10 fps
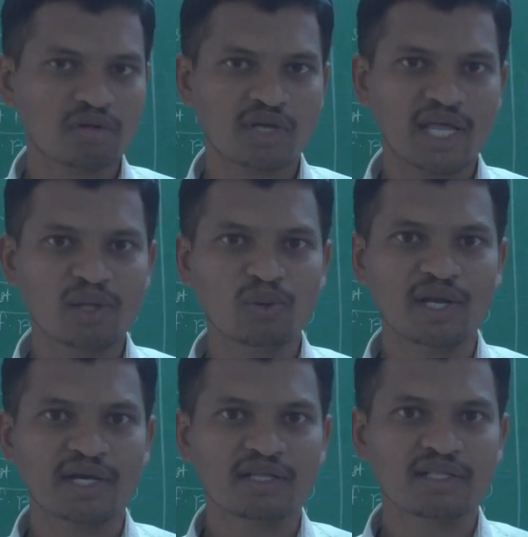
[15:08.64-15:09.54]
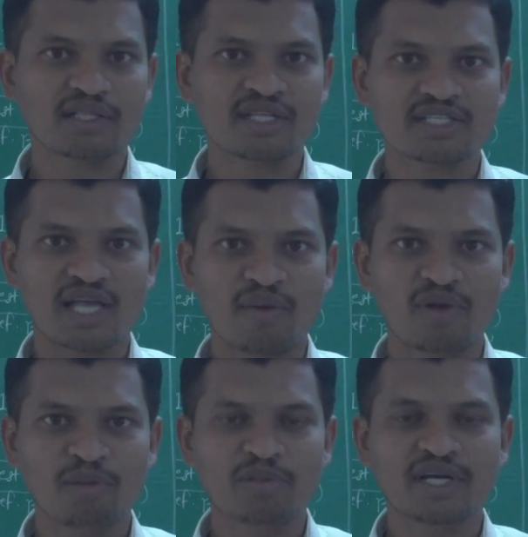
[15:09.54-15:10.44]
calculate this
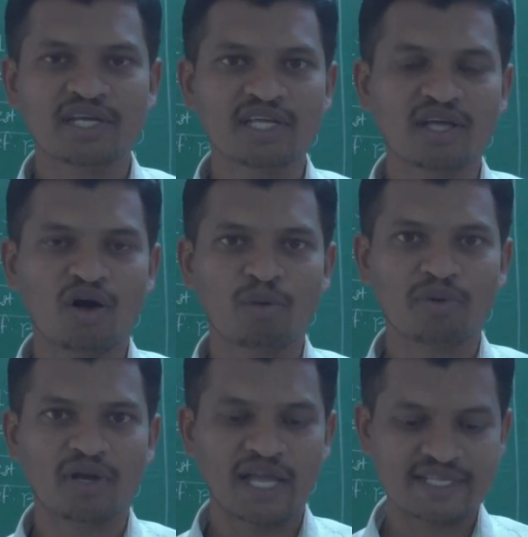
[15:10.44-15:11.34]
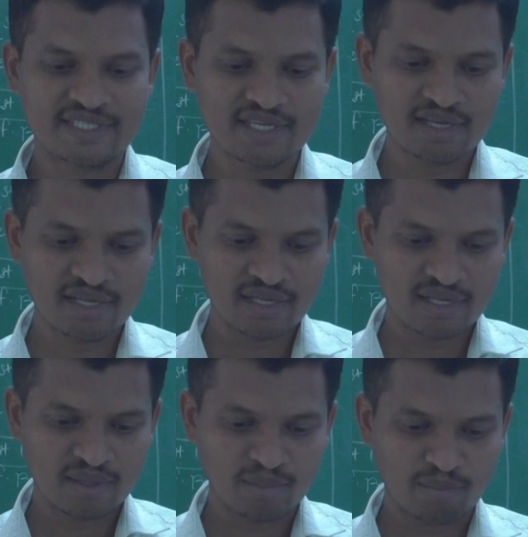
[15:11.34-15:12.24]
availability of lysine
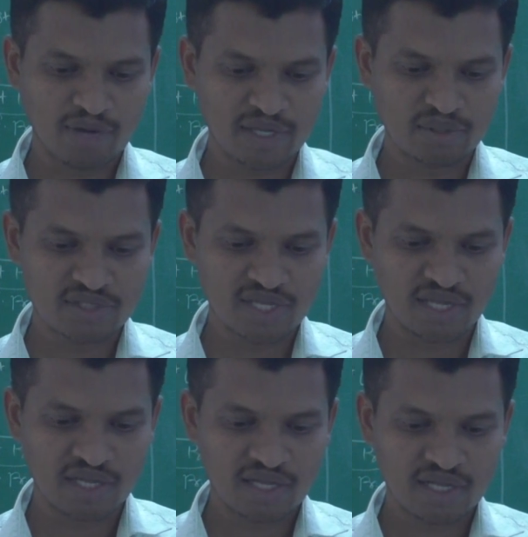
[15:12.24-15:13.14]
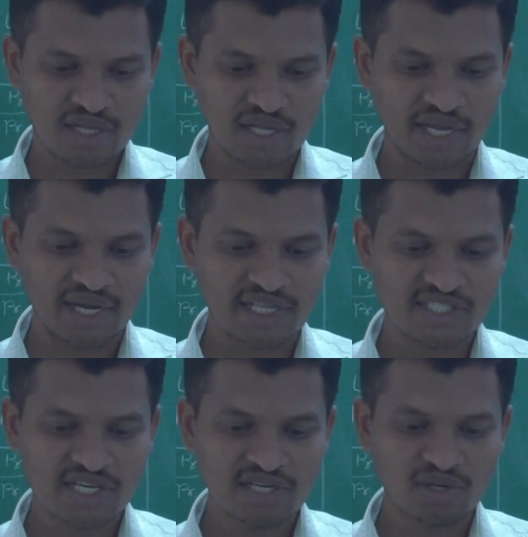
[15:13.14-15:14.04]
by using a
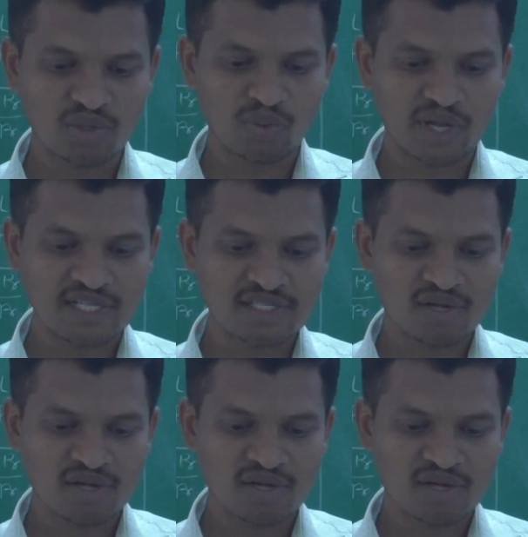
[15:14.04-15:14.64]
reagent known as